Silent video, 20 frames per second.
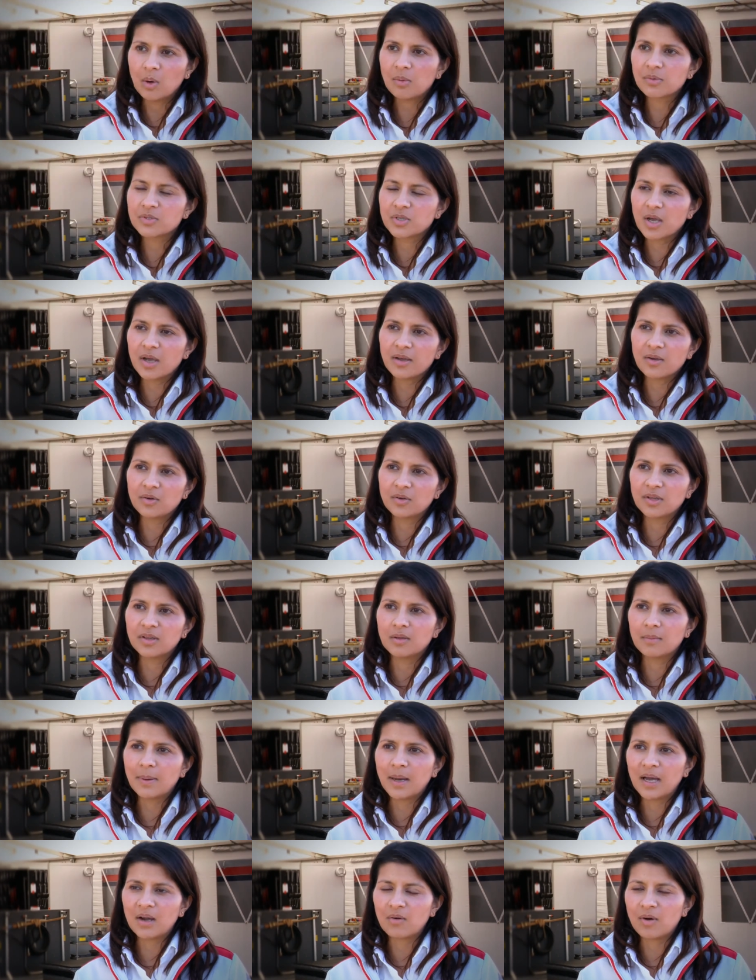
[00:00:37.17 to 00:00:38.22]
what was going on in the
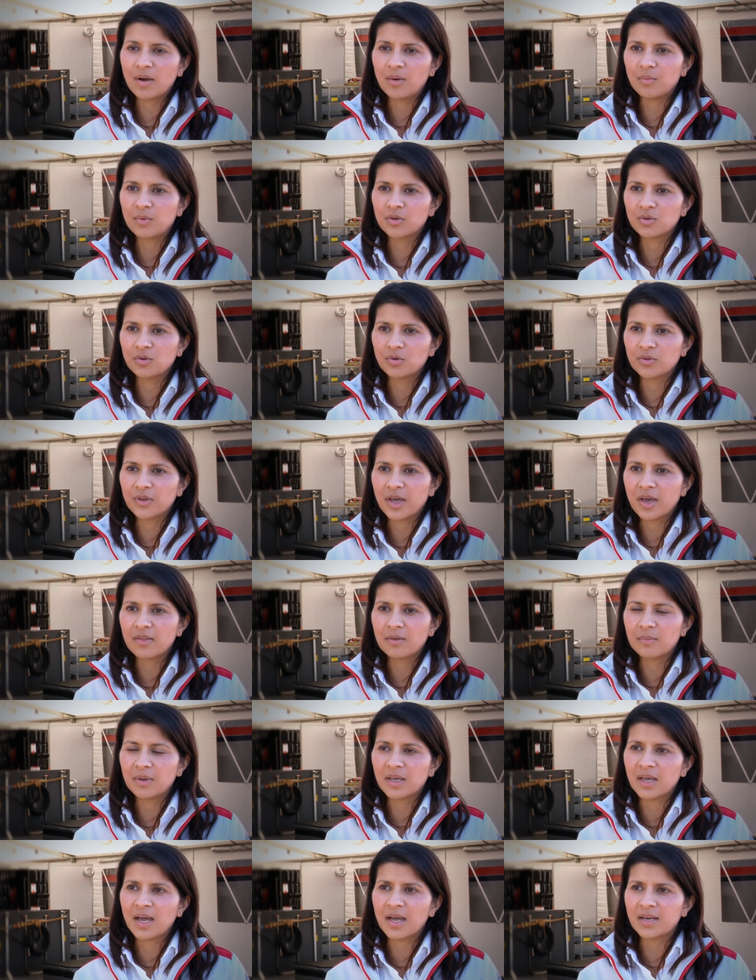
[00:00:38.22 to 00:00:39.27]
background with all the other
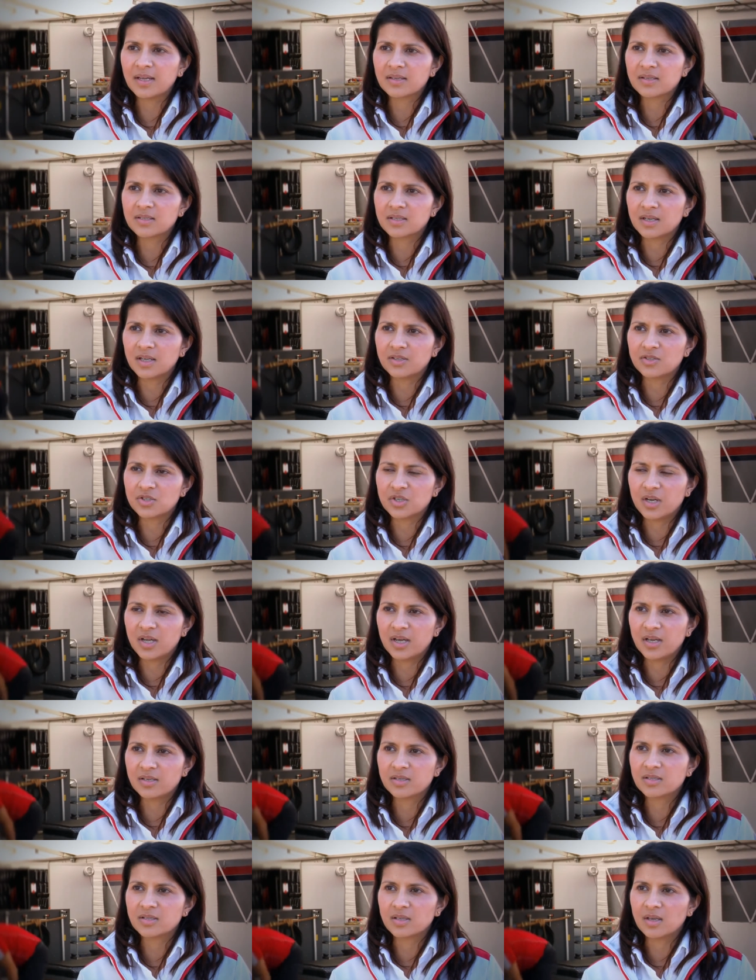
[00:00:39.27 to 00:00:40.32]
mechanics and
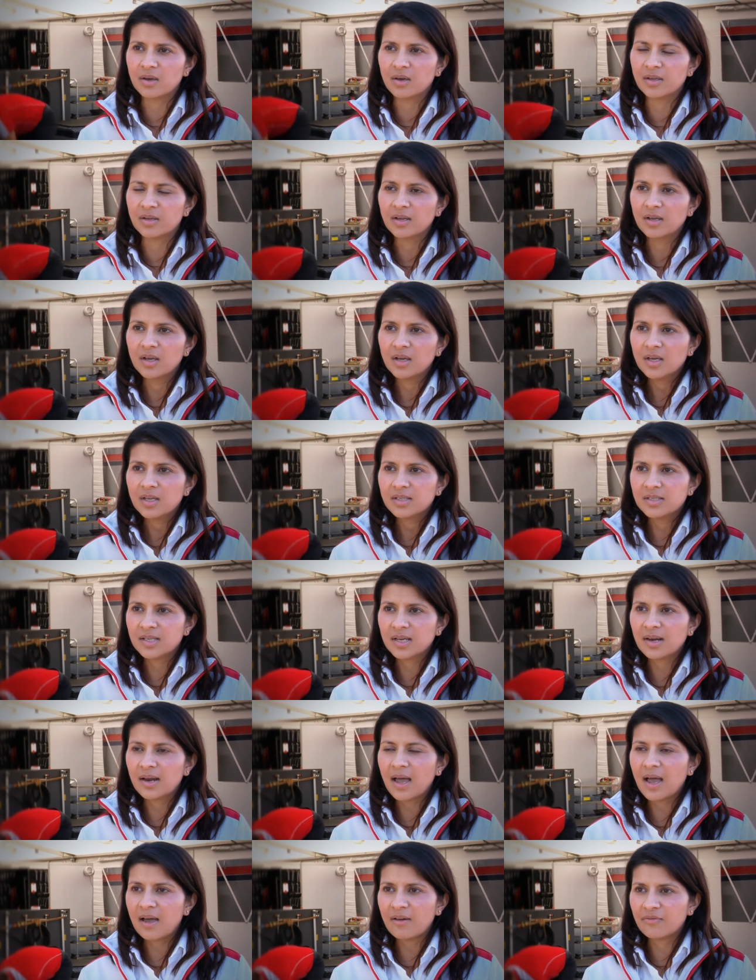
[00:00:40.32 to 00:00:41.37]
engineers that
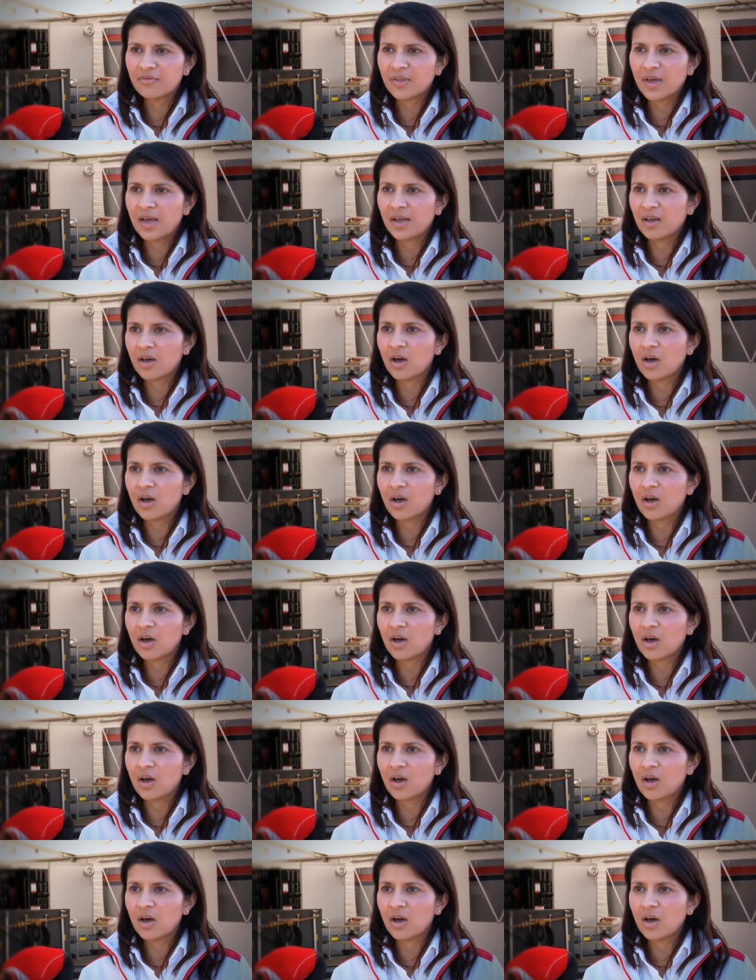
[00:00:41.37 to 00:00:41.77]
didn't have their